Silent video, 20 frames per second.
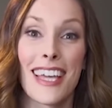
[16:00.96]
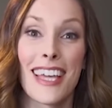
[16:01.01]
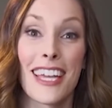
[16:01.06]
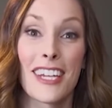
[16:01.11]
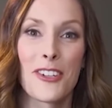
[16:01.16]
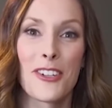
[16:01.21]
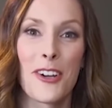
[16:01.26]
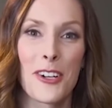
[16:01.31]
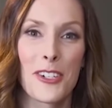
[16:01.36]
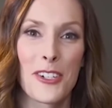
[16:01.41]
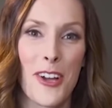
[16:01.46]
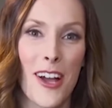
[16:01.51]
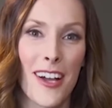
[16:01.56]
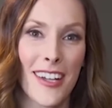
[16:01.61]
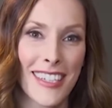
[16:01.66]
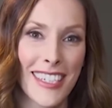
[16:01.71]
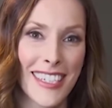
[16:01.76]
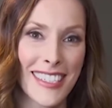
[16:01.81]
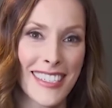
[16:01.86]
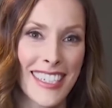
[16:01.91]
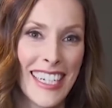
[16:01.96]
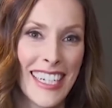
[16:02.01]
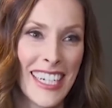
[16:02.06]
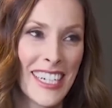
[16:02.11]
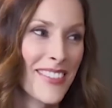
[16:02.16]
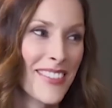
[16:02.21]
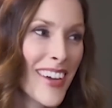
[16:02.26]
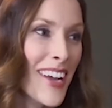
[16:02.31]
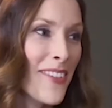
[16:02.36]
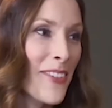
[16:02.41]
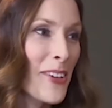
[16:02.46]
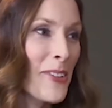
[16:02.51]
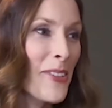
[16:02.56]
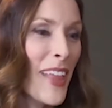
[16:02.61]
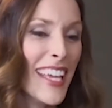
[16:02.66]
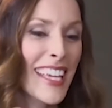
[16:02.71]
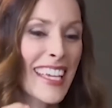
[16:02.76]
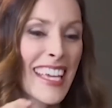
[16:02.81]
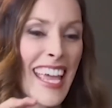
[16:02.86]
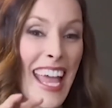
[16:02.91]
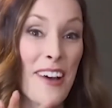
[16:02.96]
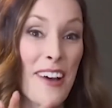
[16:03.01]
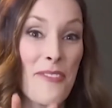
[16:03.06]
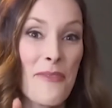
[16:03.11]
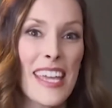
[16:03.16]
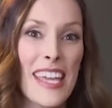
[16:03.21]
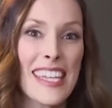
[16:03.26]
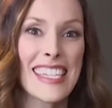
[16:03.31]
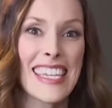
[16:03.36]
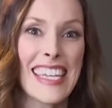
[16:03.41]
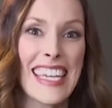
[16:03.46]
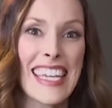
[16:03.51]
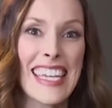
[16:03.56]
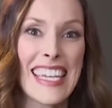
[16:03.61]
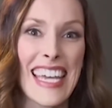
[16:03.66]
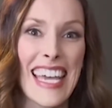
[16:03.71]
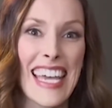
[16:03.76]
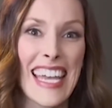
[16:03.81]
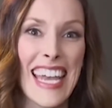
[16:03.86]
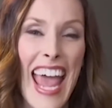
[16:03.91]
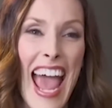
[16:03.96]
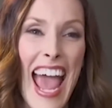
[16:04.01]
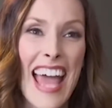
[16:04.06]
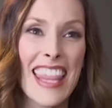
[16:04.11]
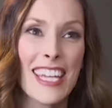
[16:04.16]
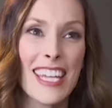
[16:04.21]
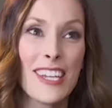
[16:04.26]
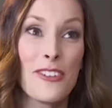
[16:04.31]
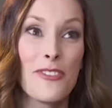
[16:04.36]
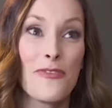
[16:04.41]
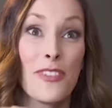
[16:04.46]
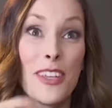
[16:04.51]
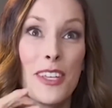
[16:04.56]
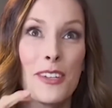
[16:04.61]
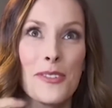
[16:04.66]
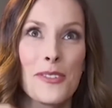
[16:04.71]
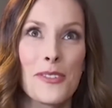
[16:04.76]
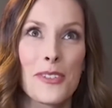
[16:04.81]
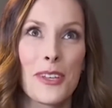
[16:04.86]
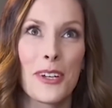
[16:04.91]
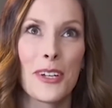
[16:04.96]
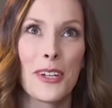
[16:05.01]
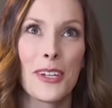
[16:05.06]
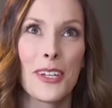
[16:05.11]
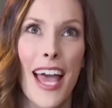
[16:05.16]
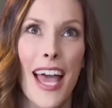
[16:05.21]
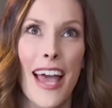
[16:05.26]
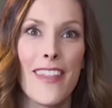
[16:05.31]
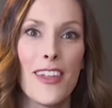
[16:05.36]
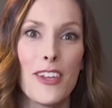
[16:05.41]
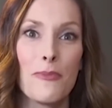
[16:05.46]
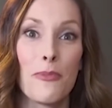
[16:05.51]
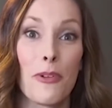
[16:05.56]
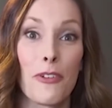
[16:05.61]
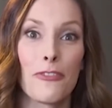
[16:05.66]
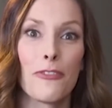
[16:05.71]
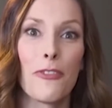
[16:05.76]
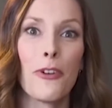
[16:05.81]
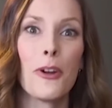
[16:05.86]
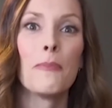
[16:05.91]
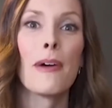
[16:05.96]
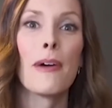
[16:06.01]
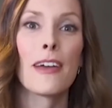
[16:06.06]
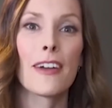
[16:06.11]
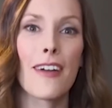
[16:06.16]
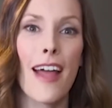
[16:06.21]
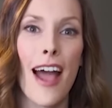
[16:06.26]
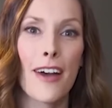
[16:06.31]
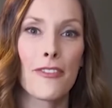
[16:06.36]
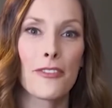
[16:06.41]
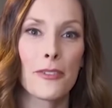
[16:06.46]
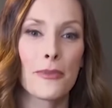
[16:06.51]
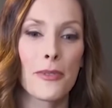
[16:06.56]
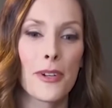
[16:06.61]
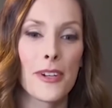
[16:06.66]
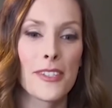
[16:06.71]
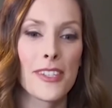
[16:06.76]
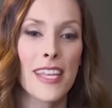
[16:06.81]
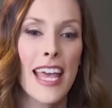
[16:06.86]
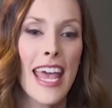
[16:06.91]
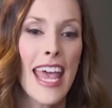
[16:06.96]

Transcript: like dark chocolate. Right? Where you like can't wait to eat it, and then it feels good, and then you perform better afterwards,